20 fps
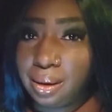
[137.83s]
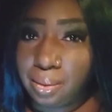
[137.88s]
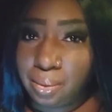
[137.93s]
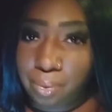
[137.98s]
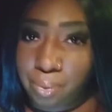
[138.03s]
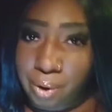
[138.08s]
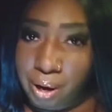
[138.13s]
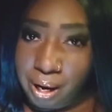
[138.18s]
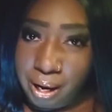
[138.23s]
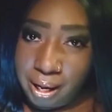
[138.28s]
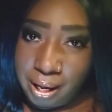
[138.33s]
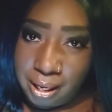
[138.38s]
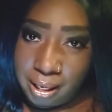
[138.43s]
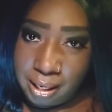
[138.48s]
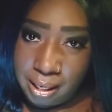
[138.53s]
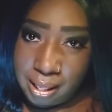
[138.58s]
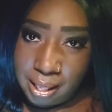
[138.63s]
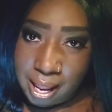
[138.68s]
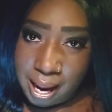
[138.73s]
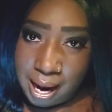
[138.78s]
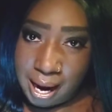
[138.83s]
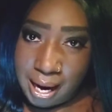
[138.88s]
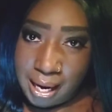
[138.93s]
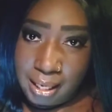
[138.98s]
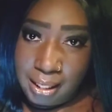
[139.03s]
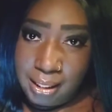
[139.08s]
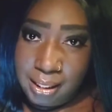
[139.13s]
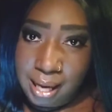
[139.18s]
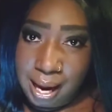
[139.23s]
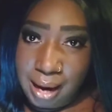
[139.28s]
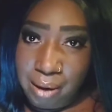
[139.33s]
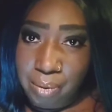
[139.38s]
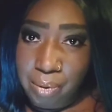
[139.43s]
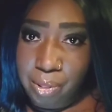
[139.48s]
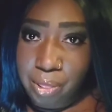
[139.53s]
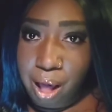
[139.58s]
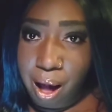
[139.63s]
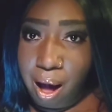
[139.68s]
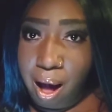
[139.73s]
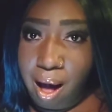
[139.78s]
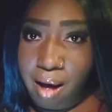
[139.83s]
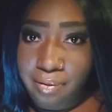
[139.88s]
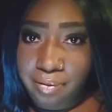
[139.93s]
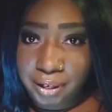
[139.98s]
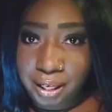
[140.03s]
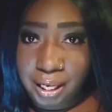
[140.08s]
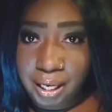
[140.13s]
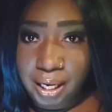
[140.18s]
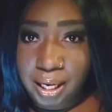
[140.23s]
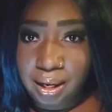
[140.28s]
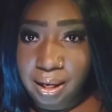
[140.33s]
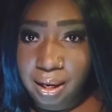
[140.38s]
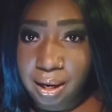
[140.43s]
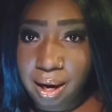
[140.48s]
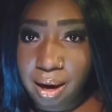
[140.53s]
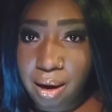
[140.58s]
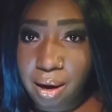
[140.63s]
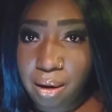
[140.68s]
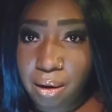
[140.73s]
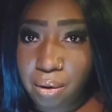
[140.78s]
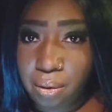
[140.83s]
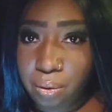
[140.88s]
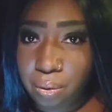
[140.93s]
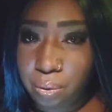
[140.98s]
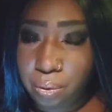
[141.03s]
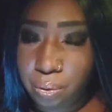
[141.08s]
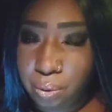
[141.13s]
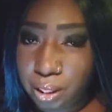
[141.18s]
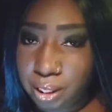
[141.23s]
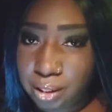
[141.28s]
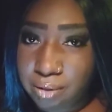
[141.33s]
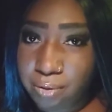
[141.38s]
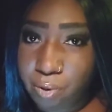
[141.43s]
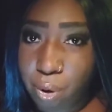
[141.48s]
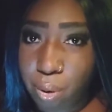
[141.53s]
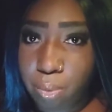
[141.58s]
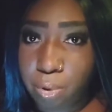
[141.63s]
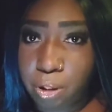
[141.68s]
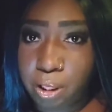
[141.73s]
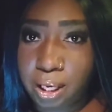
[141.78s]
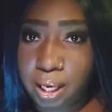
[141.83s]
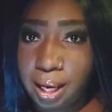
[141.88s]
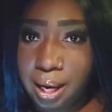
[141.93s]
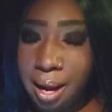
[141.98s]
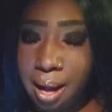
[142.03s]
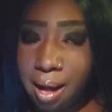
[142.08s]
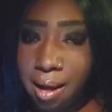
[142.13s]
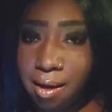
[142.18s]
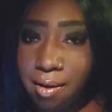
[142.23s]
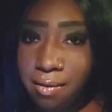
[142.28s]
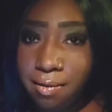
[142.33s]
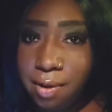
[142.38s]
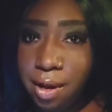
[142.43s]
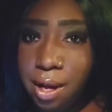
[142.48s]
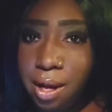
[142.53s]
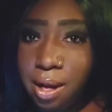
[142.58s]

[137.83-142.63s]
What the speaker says: when they sang with Avi, who is formerly of